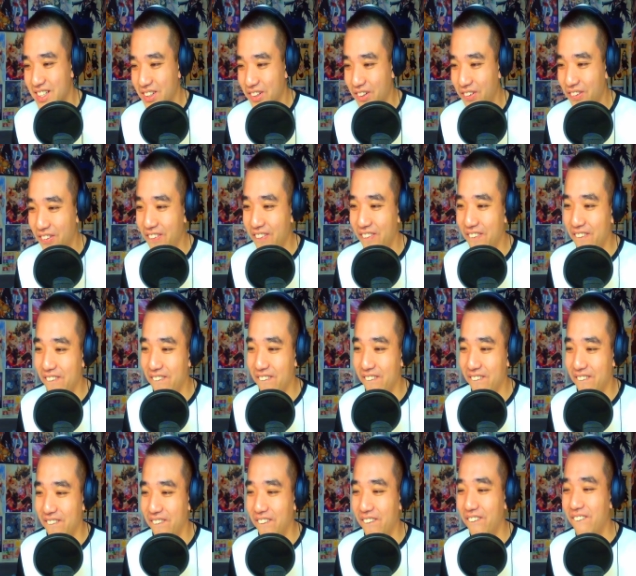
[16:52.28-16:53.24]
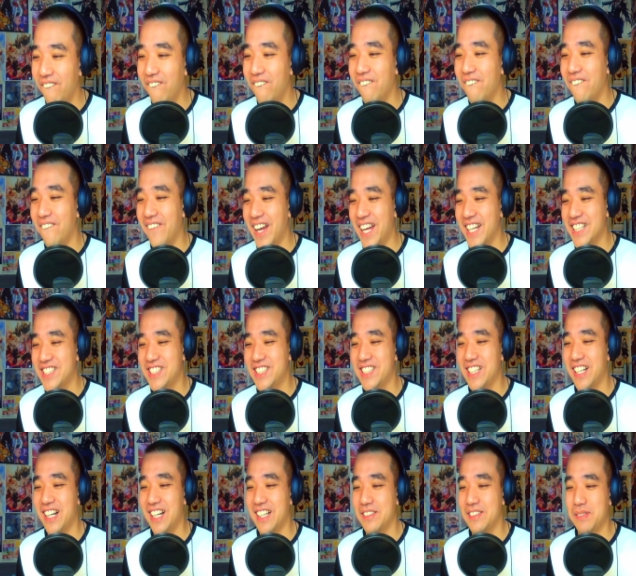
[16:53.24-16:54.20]
oh, oh,
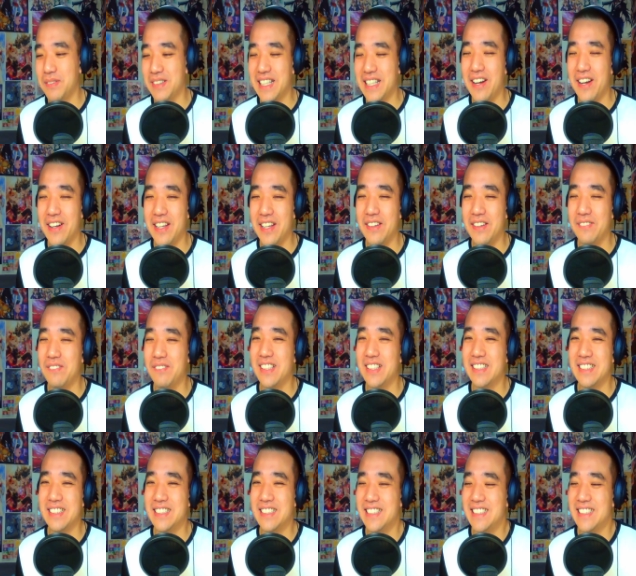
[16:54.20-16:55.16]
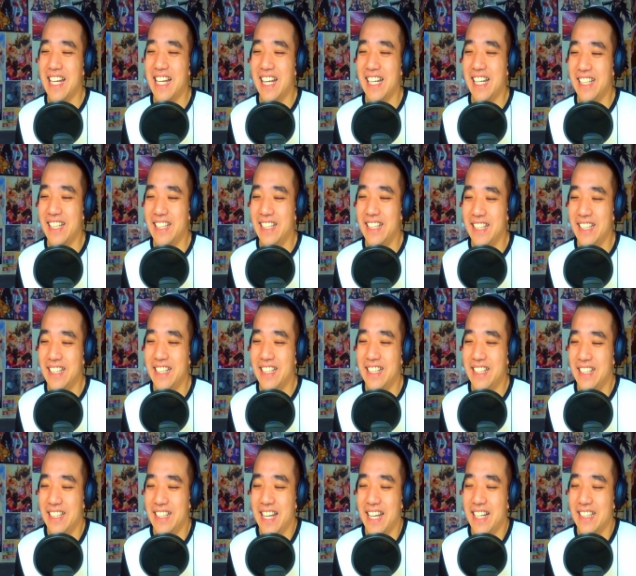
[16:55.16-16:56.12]
headshot, but that, but sadly he
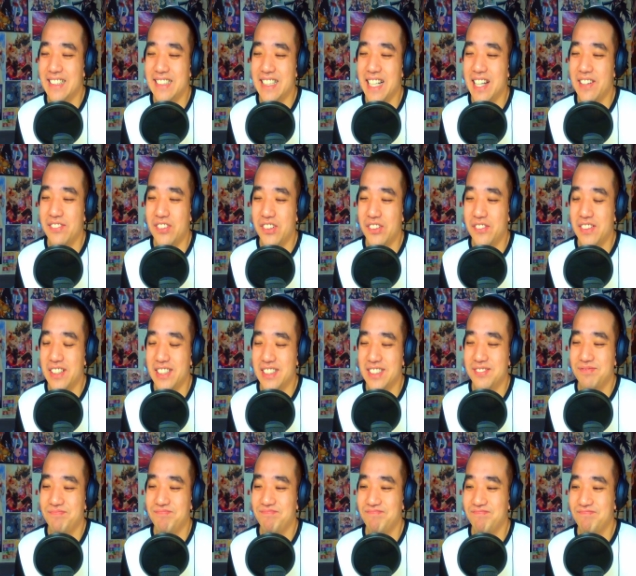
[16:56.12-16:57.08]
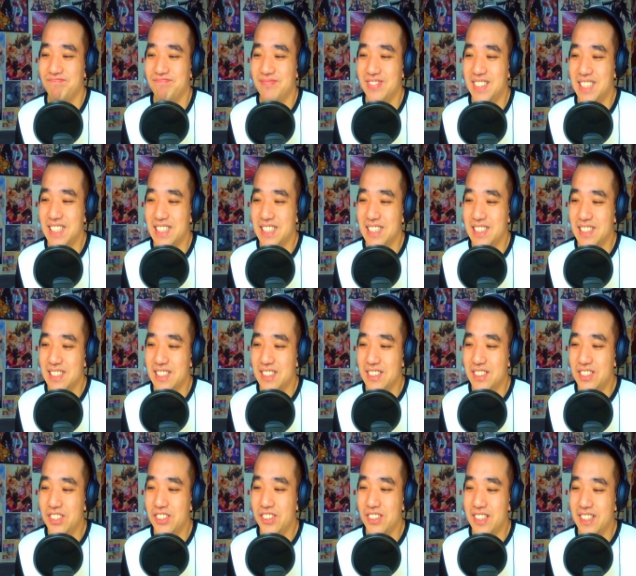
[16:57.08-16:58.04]
he can't die from it.
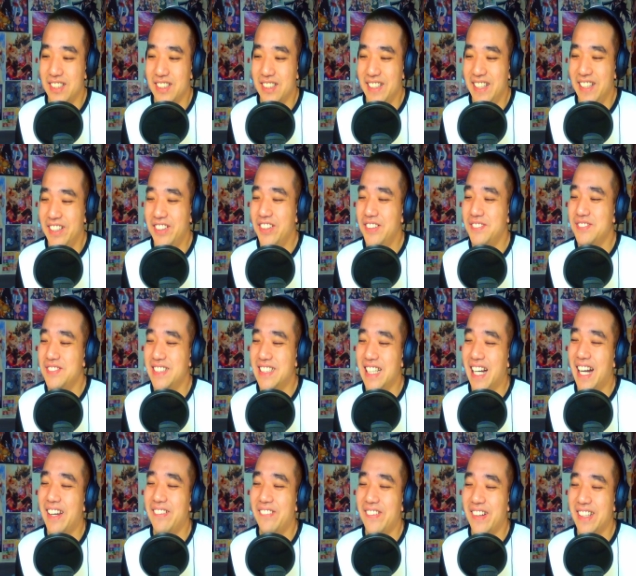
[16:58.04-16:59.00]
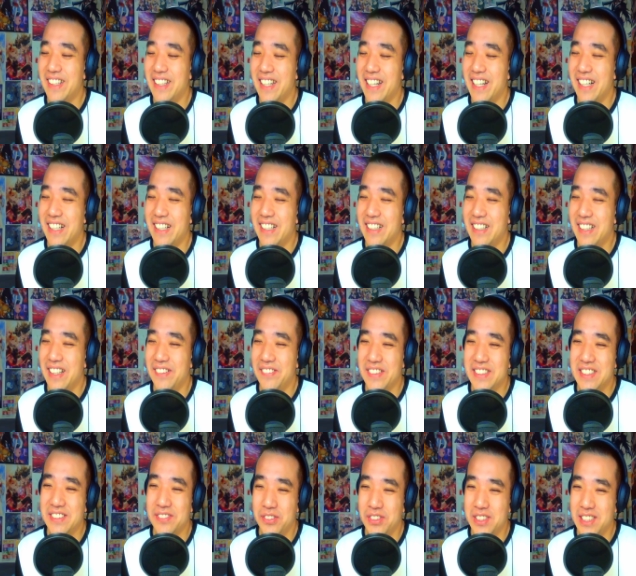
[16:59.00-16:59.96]
Dude, he could have died right there
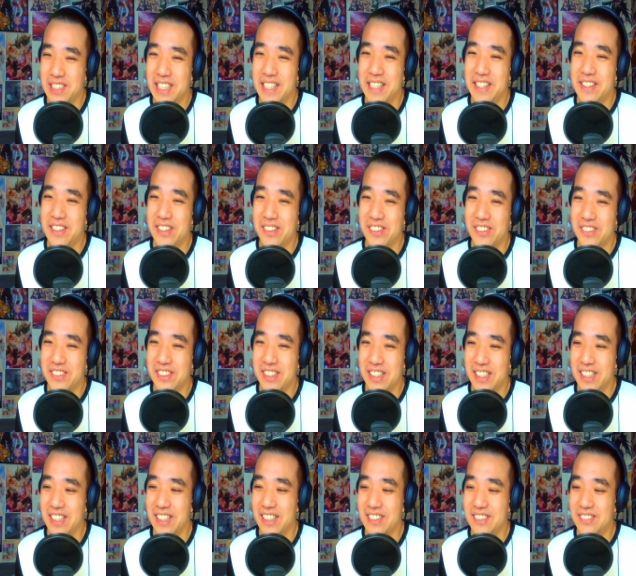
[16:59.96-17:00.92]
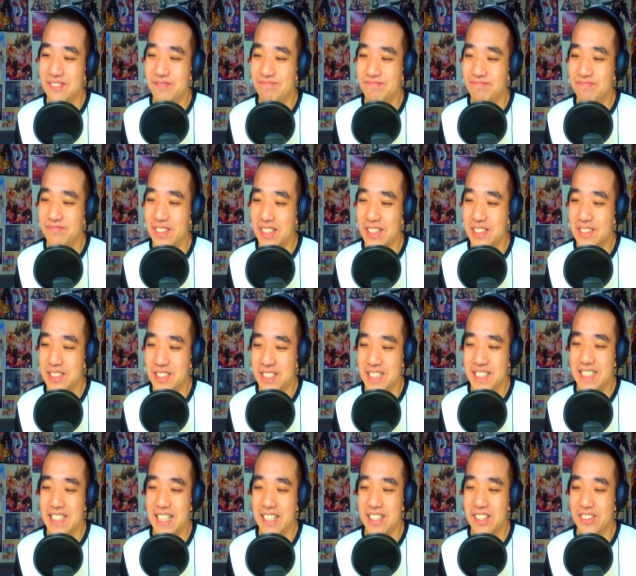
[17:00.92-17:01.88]
if it was Leto, the gun. But
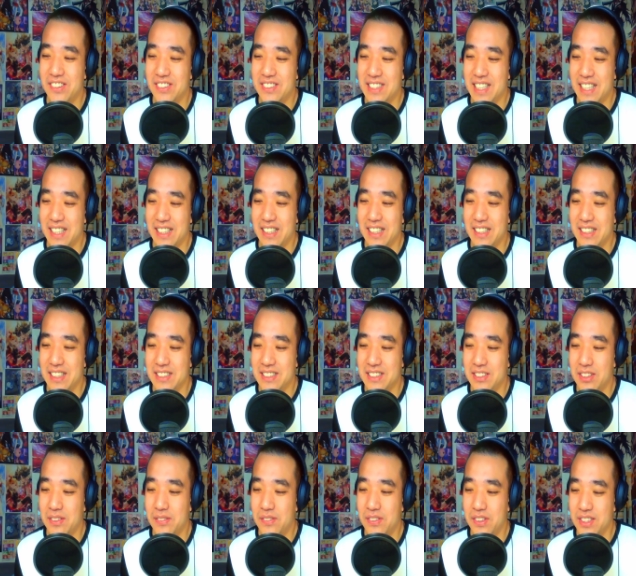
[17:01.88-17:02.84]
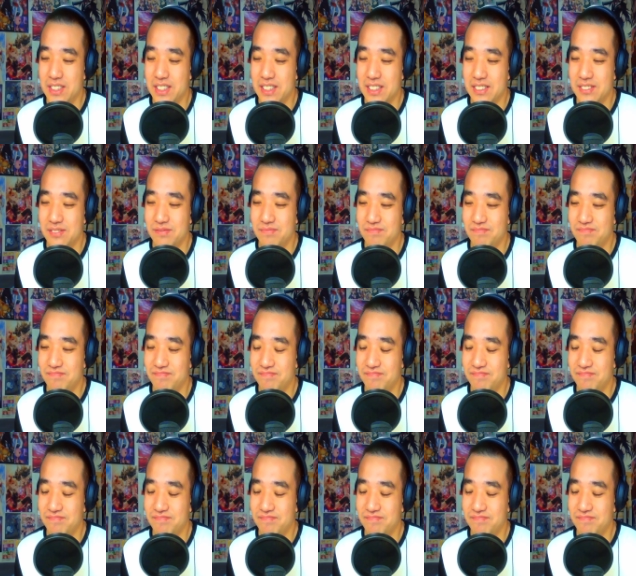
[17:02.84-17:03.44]
Chisato is like not the sort of person.